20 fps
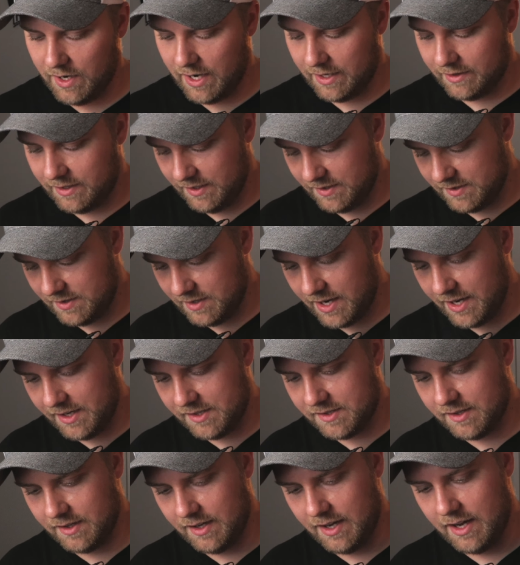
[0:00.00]
got these
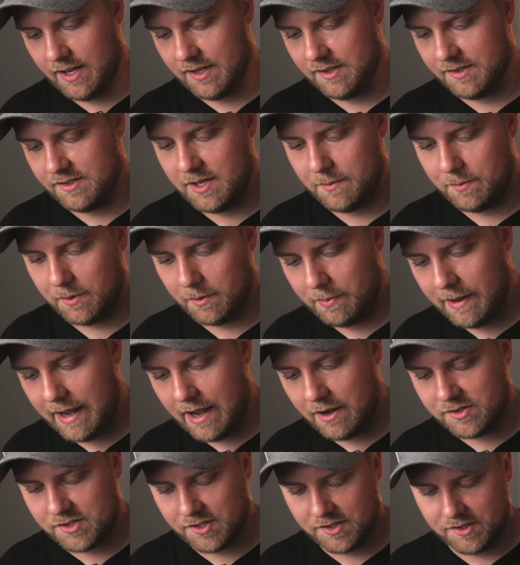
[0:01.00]
nice zippered
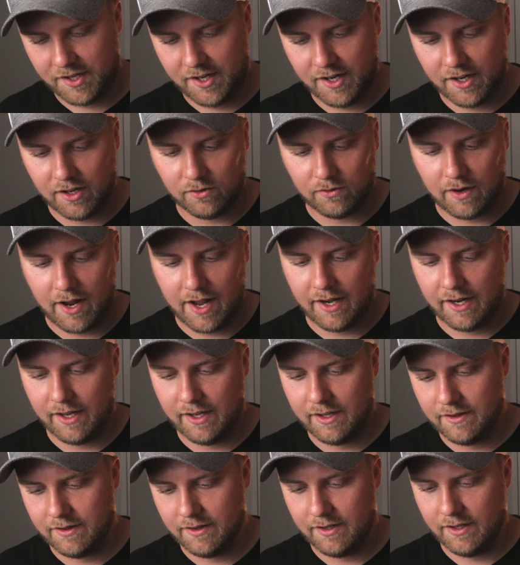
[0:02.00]
pouches here right
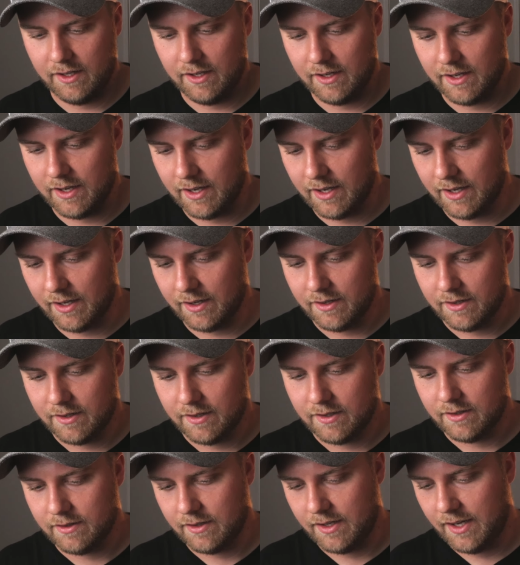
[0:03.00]
in the
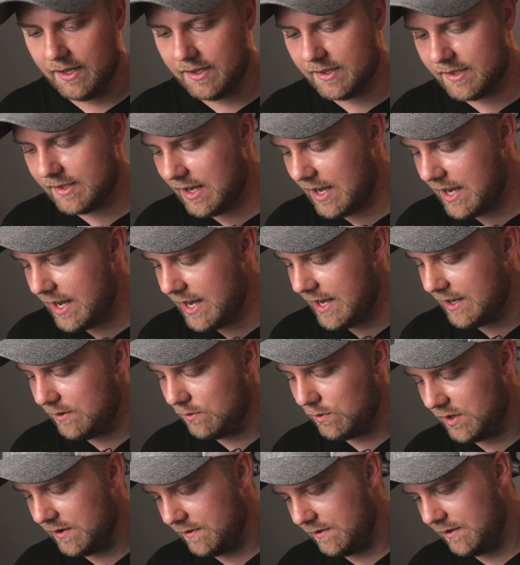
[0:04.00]
inside
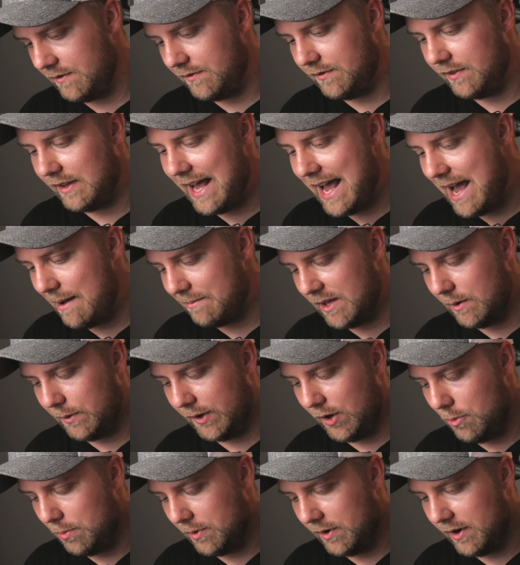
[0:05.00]
of the flap that
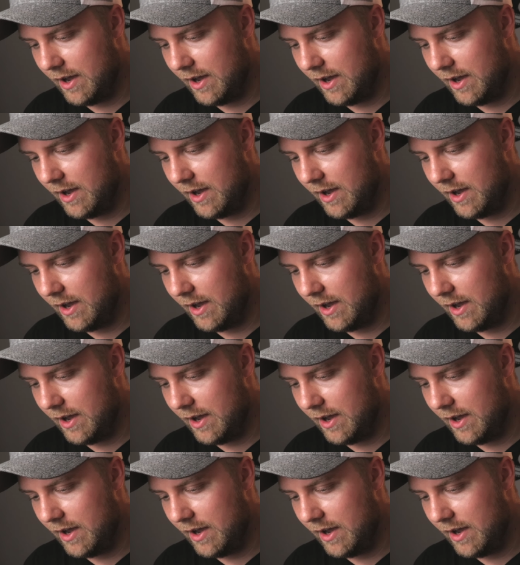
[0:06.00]
we open